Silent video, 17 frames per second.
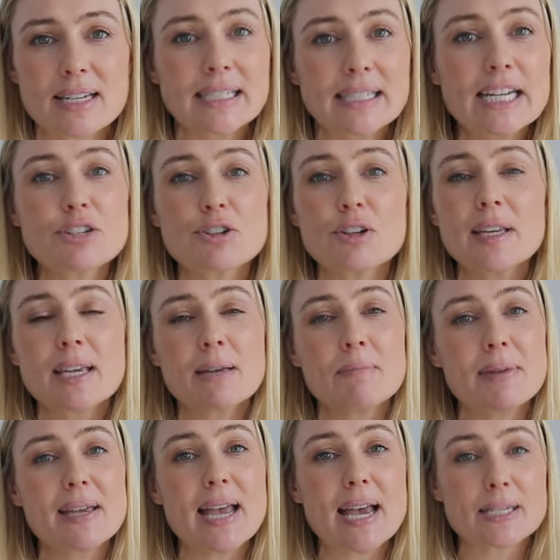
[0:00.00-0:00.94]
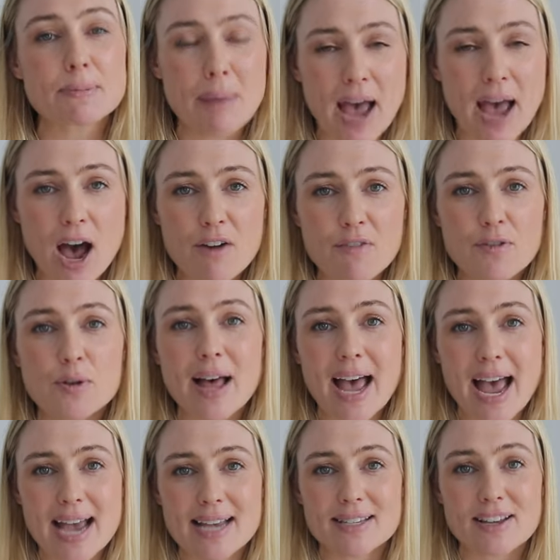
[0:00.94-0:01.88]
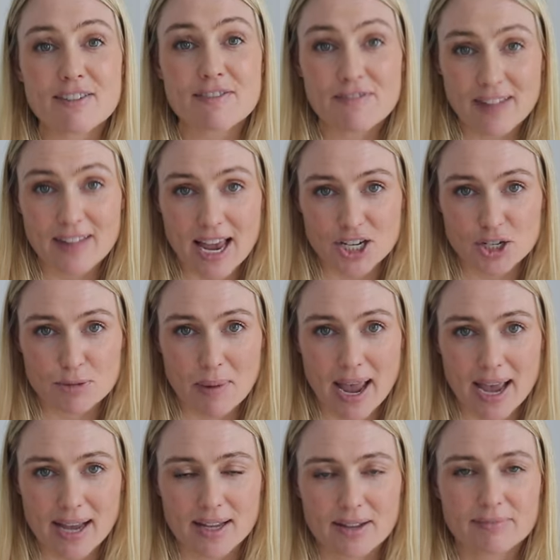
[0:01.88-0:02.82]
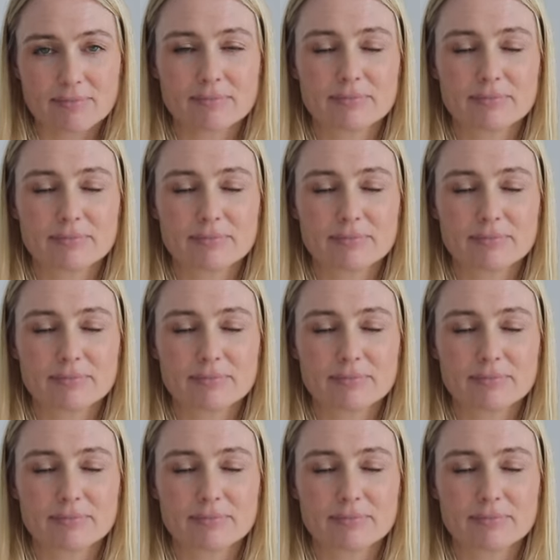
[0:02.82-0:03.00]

It literally can be as powerful as a flashback.